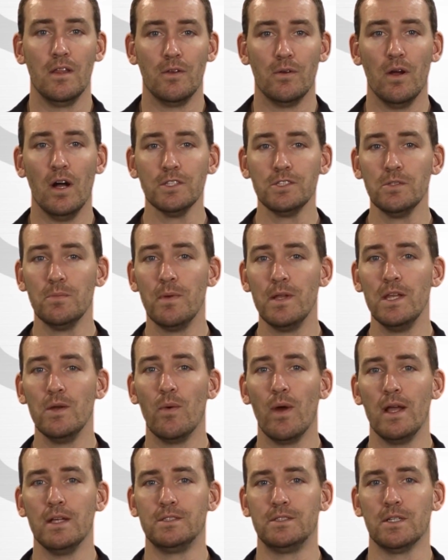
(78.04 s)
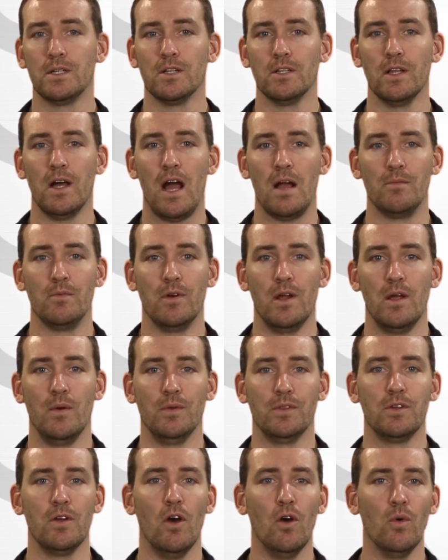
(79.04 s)
There are also many ways to collaborate
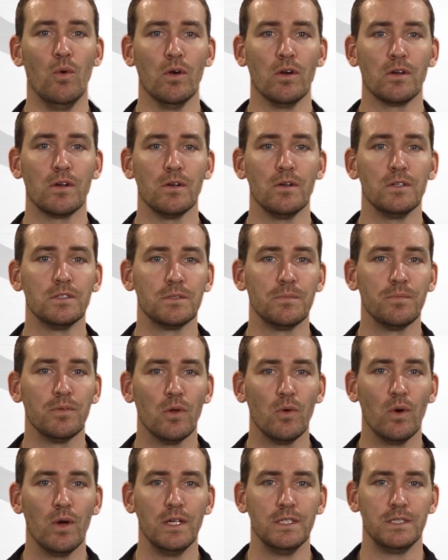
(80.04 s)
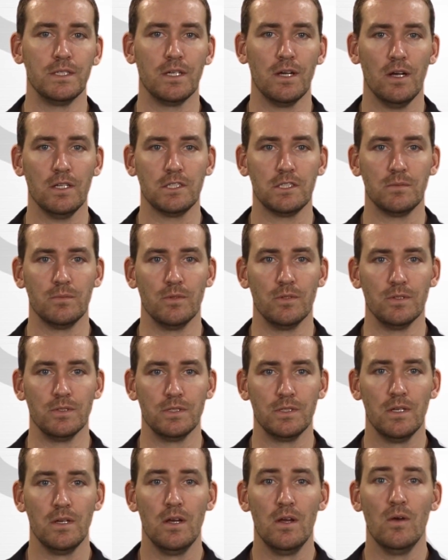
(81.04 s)
with coworkers, employees, and
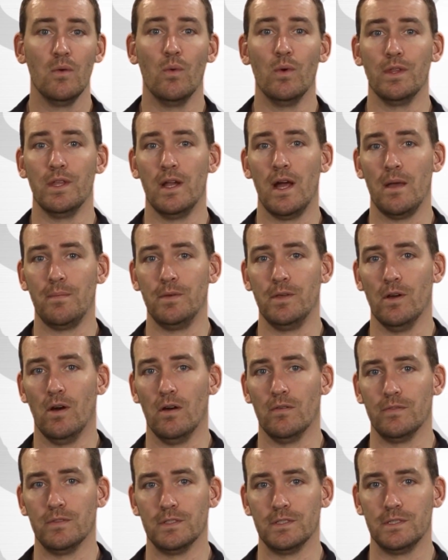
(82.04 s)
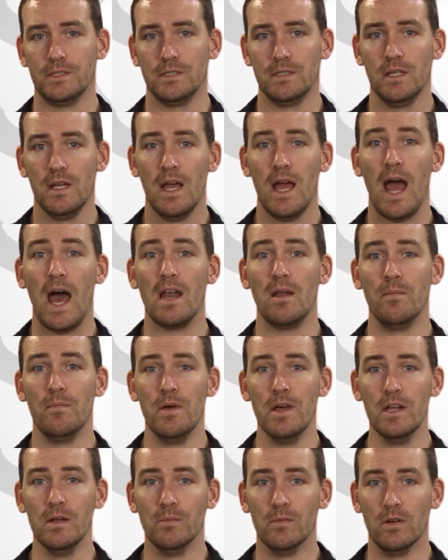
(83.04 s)
customers with an IP Office. At a
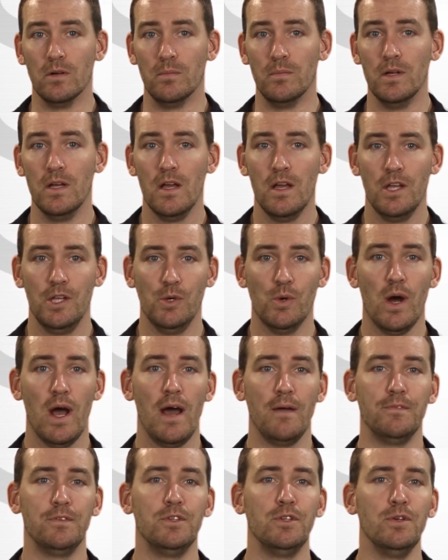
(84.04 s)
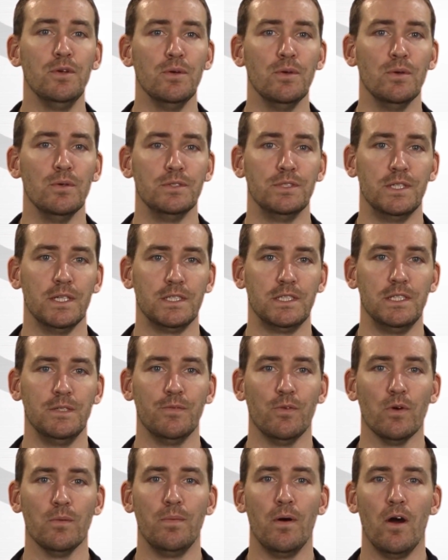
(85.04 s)
minimum, you'll have 2
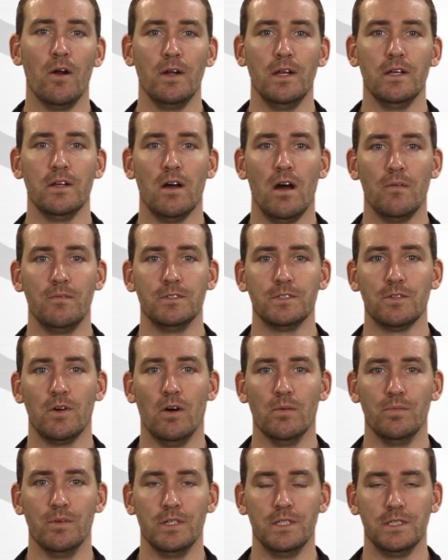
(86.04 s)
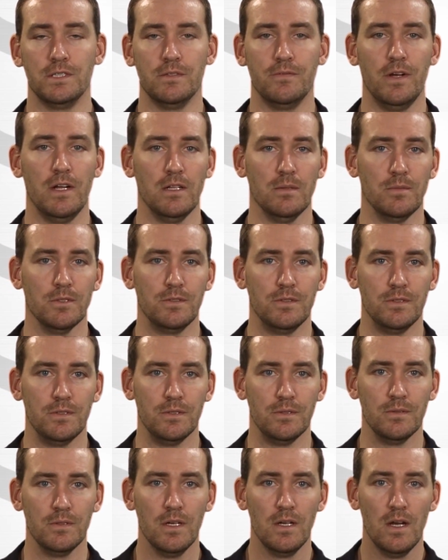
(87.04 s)
64-party conference call bridges available to
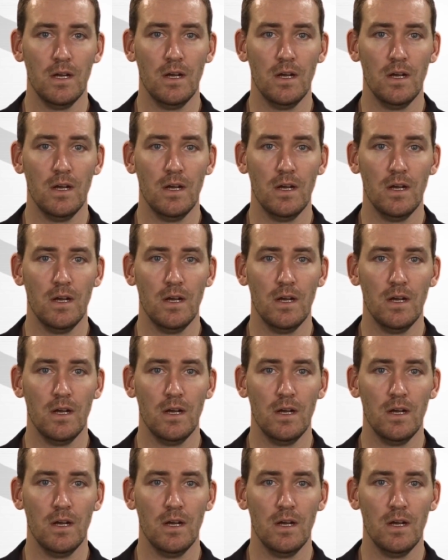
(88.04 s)
you.